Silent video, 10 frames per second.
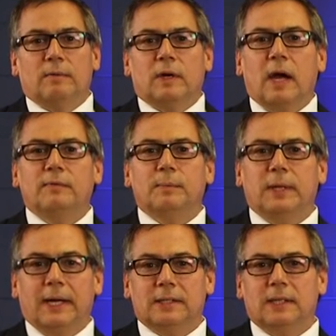For
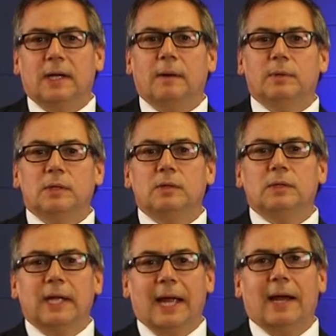kyphoplasty, a
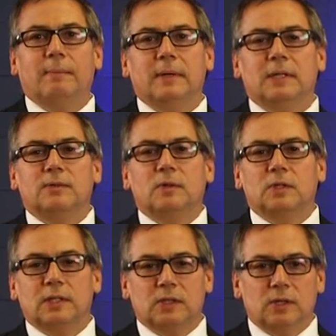balloon tamp is
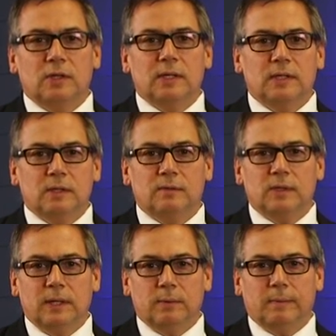first inserted into the
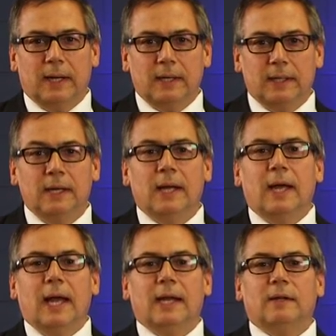vertebral body and